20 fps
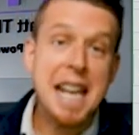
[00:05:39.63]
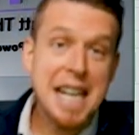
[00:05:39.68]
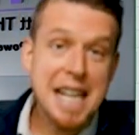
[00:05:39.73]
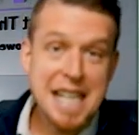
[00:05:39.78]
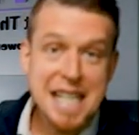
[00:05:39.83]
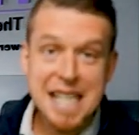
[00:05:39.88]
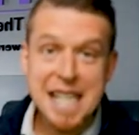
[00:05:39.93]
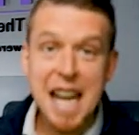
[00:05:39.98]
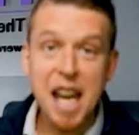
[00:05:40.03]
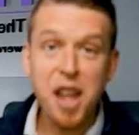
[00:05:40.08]

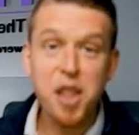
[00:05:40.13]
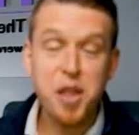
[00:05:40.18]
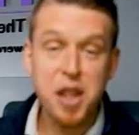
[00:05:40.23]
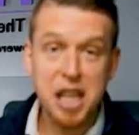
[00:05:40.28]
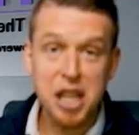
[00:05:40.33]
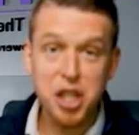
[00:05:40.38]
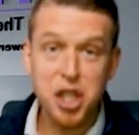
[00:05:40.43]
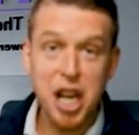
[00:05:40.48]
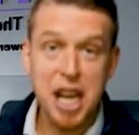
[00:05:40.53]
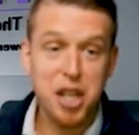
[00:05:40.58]

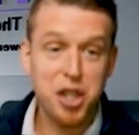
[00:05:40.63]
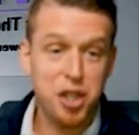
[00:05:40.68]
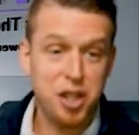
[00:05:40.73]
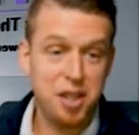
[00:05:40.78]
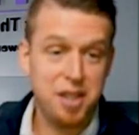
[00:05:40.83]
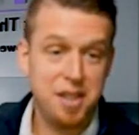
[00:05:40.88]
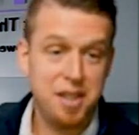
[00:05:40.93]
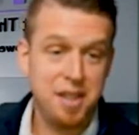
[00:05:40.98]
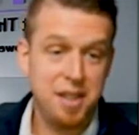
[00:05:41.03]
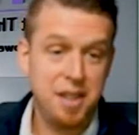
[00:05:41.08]
Nothing
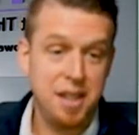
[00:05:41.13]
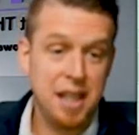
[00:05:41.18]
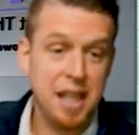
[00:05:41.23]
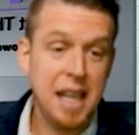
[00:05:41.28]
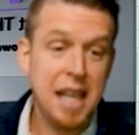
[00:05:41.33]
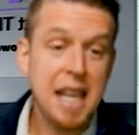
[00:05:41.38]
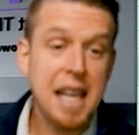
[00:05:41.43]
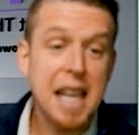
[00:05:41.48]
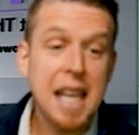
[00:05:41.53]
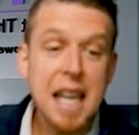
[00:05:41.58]
changes.
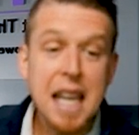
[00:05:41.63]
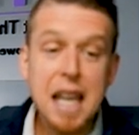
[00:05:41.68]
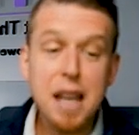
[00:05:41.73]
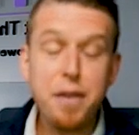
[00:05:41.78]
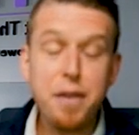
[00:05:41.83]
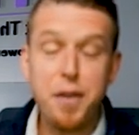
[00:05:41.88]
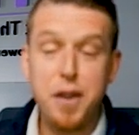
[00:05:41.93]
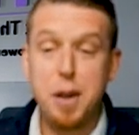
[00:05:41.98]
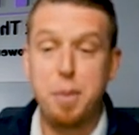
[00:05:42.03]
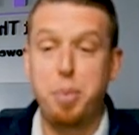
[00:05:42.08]

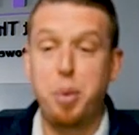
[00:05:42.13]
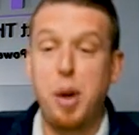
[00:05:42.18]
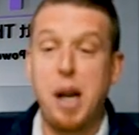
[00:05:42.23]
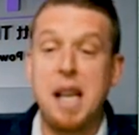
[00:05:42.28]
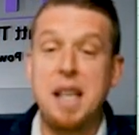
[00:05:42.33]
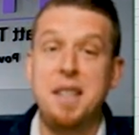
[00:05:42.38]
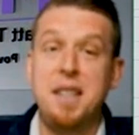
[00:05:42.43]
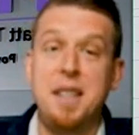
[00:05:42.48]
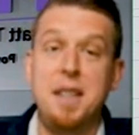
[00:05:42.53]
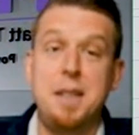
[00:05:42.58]
If it
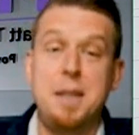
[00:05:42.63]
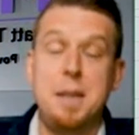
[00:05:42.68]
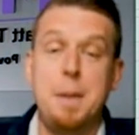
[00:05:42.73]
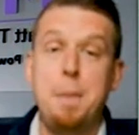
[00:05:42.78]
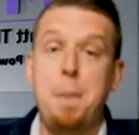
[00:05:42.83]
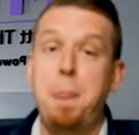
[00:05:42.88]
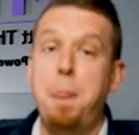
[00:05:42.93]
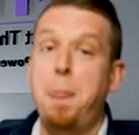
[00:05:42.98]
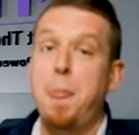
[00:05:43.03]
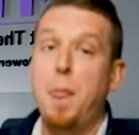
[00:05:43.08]
appraises
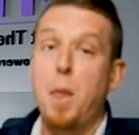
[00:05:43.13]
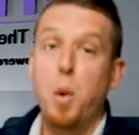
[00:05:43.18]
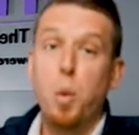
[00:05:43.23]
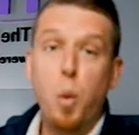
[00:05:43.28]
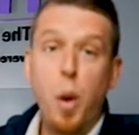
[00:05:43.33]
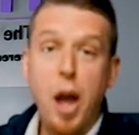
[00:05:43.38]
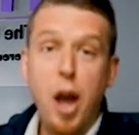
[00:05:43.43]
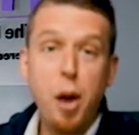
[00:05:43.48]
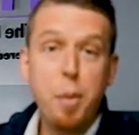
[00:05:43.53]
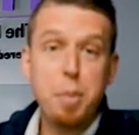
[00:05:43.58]

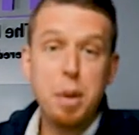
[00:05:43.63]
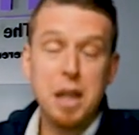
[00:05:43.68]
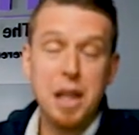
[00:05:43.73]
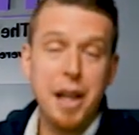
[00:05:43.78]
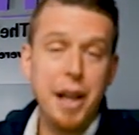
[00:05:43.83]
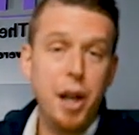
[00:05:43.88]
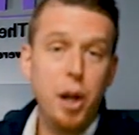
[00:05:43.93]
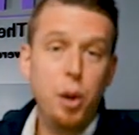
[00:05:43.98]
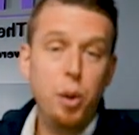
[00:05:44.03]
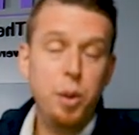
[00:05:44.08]
well
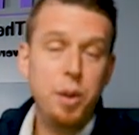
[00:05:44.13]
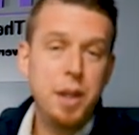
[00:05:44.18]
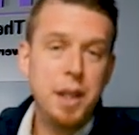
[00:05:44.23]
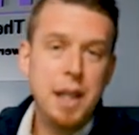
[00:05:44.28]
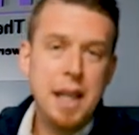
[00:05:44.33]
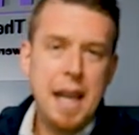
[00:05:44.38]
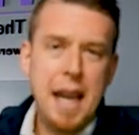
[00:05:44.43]
below,